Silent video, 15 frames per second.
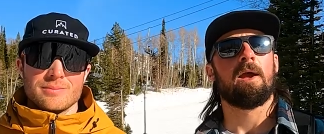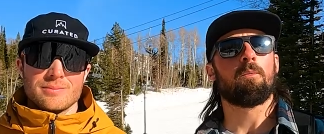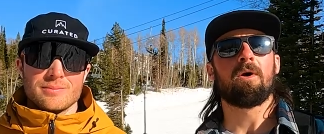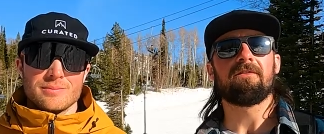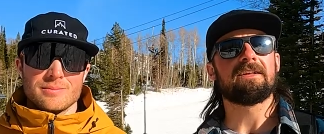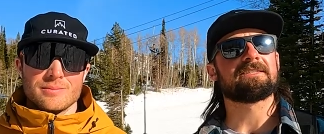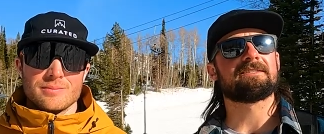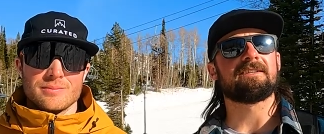Speaker 1: And
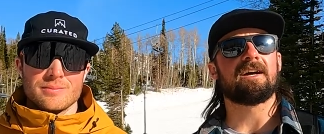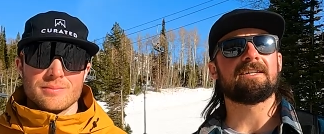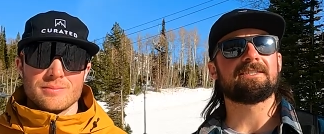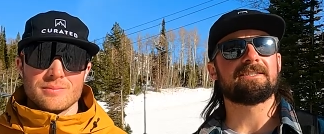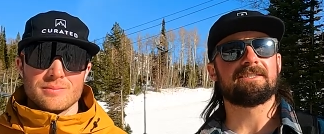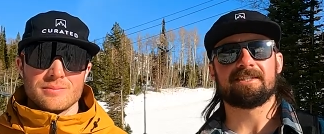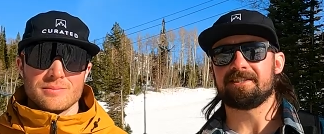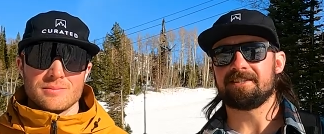what this does
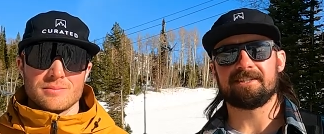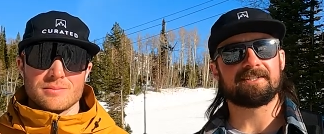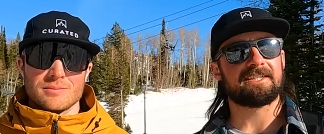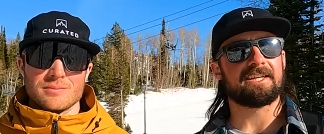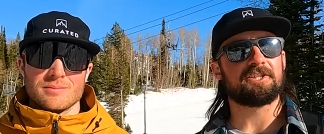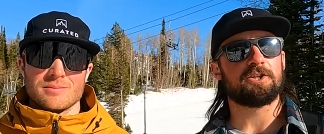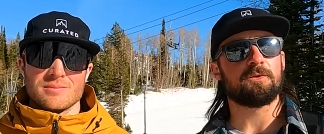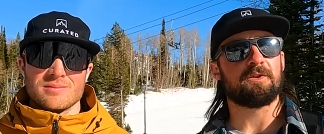is this just
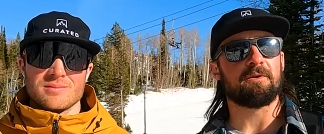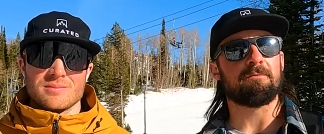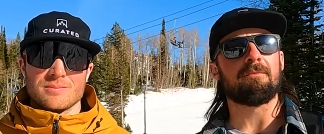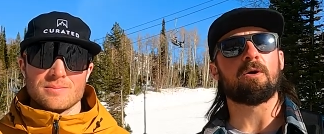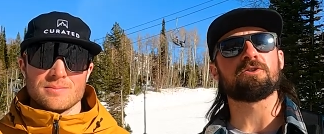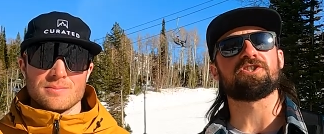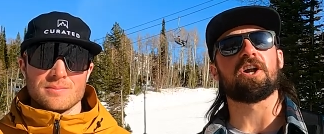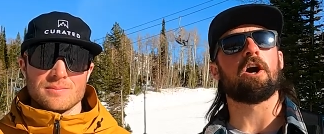gets you the
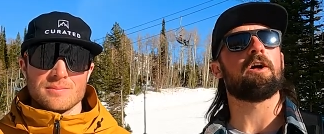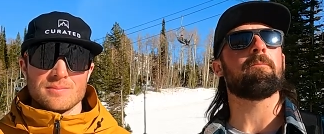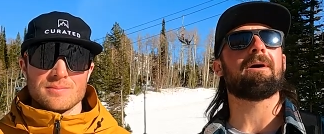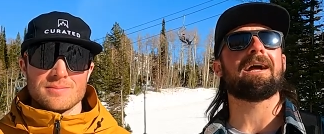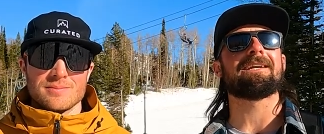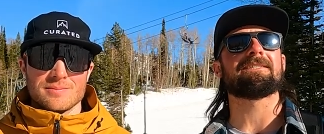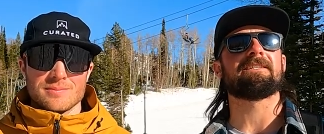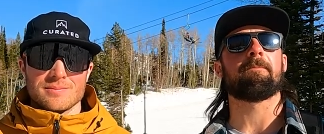most
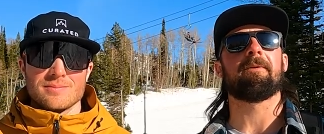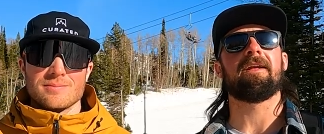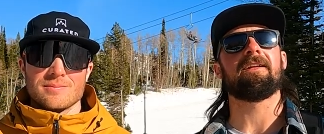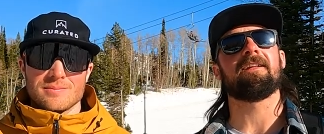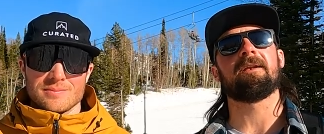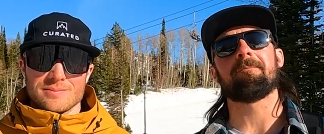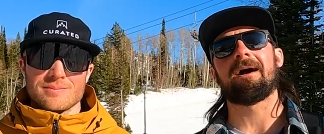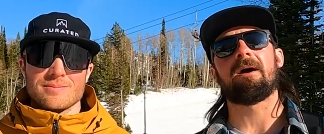unbiased
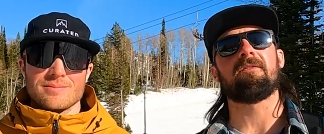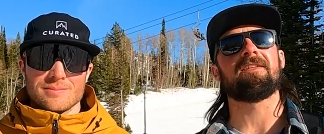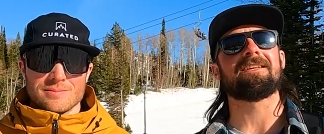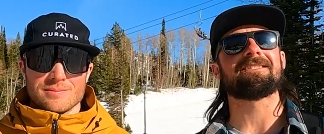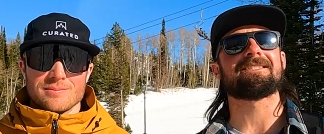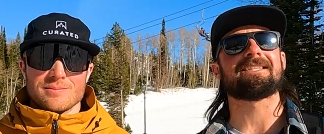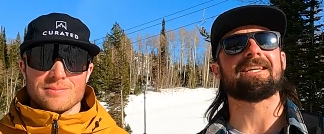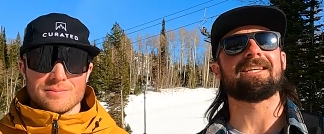opinion about
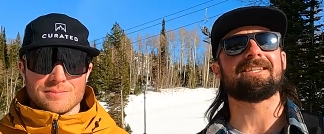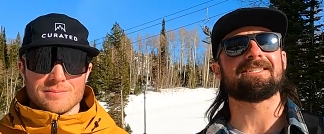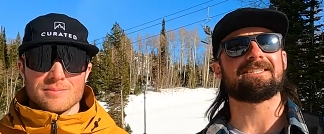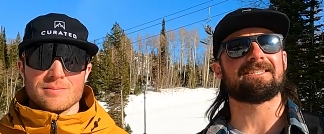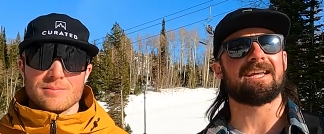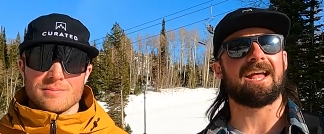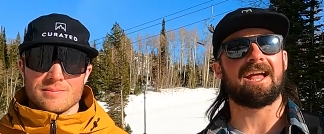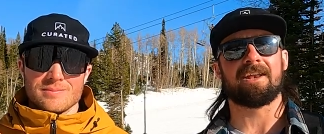these
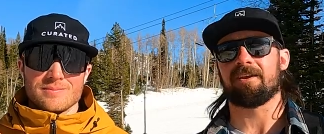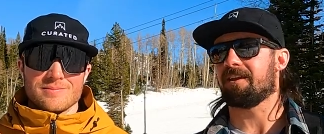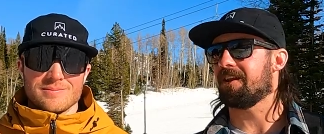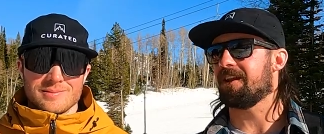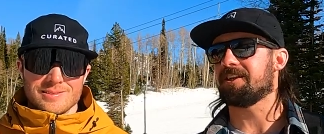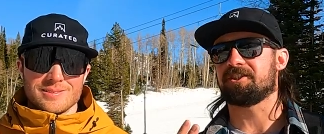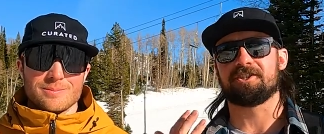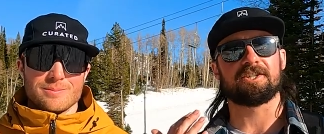skis and
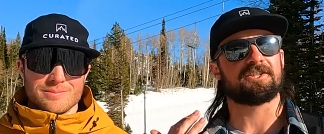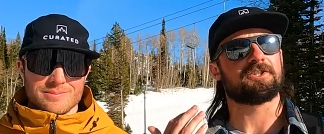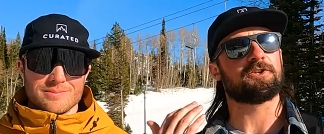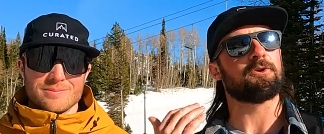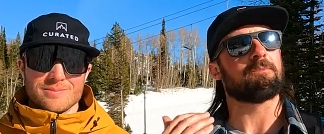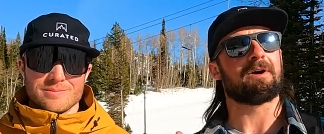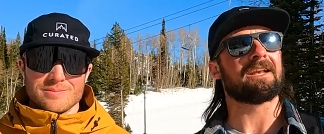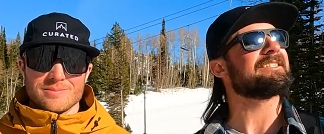it's just
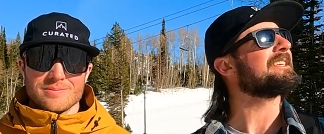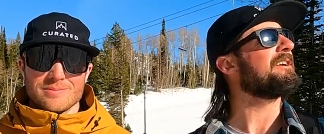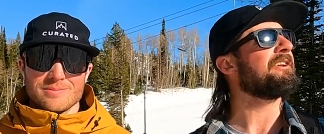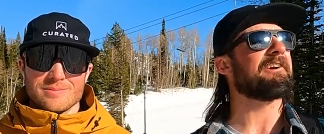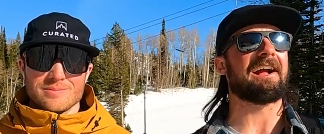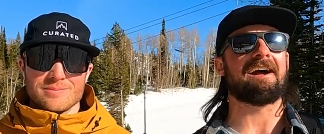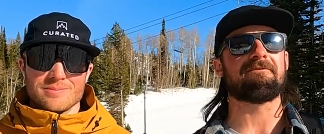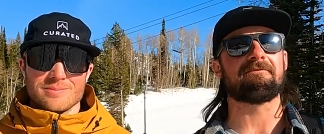two buddies out
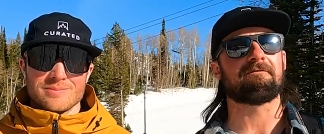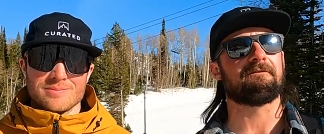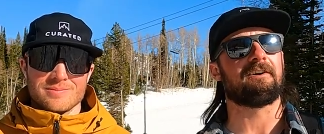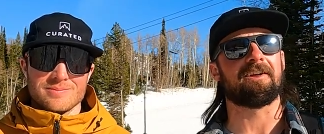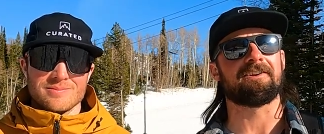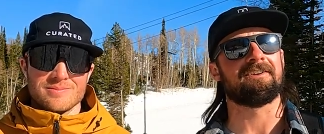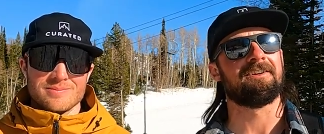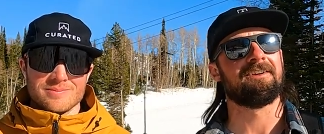here having
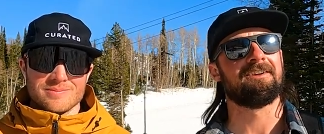fun.